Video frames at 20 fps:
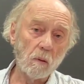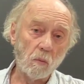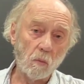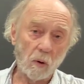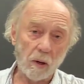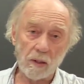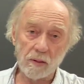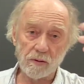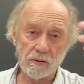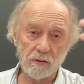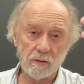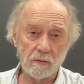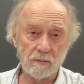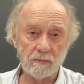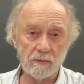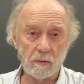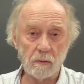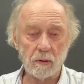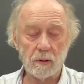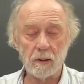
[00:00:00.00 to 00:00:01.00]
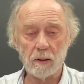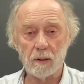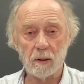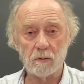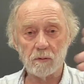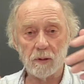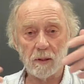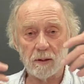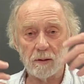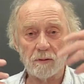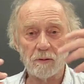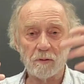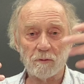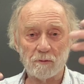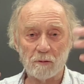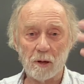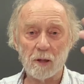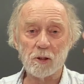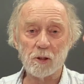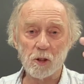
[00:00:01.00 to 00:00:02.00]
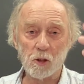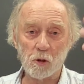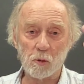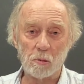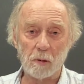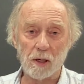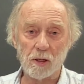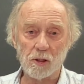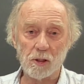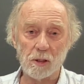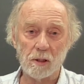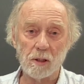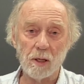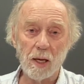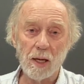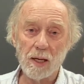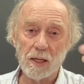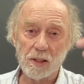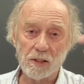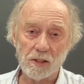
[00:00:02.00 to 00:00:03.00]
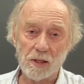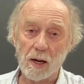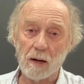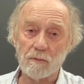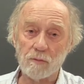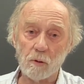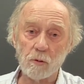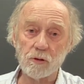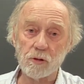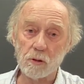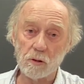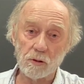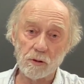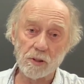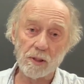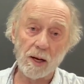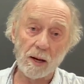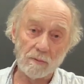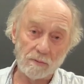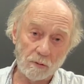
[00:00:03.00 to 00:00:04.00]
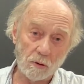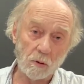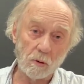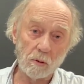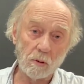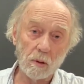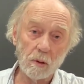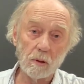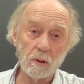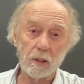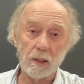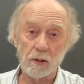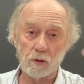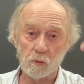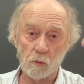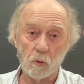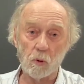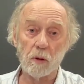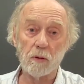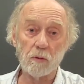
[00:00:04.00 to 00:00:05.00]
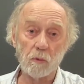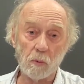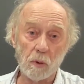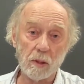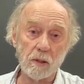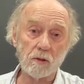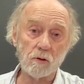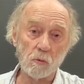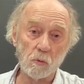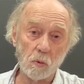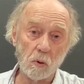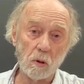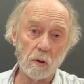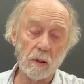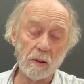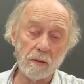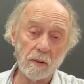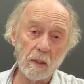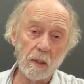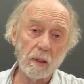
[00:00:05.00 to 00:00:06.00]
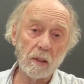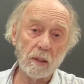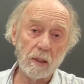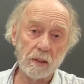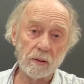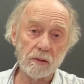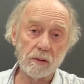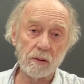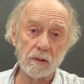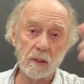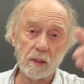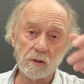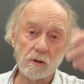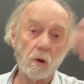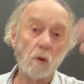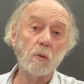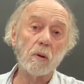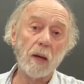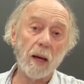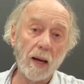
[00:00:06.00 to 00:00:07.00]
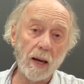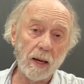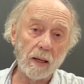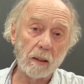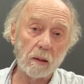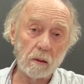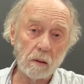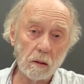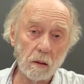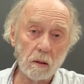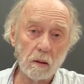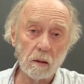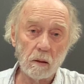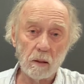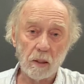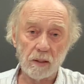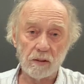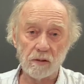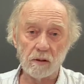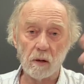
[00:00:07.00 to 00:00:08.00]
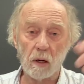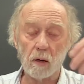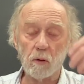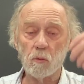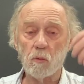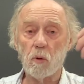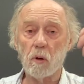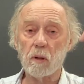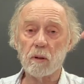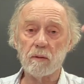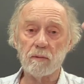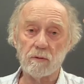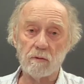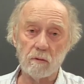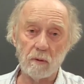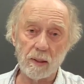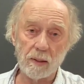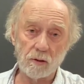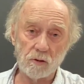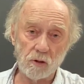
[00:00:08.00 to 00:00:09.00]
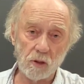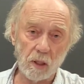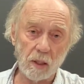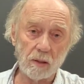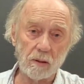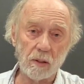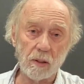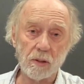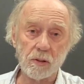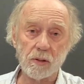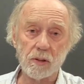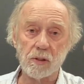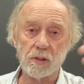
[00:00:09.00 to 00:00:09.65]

What is the French expression, ça vaut ce que ça vaut, it's worth what it's worth. It's okay. It's not a work of great genius.